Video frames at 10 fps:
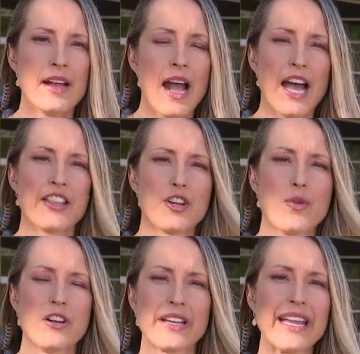Hi
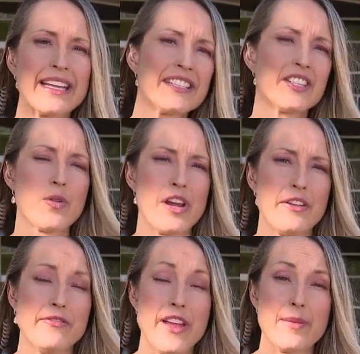there. While kids who are
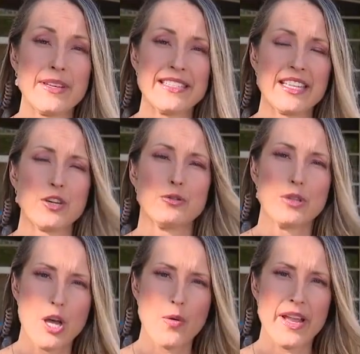in families that are
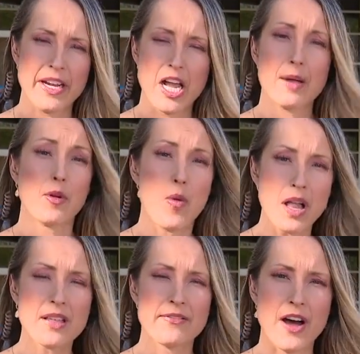low income
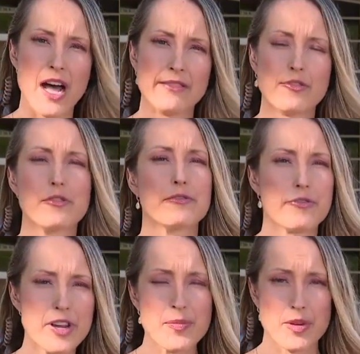qualify for
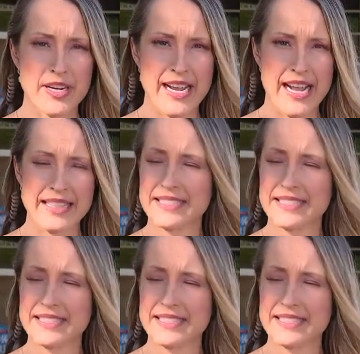free pre-K,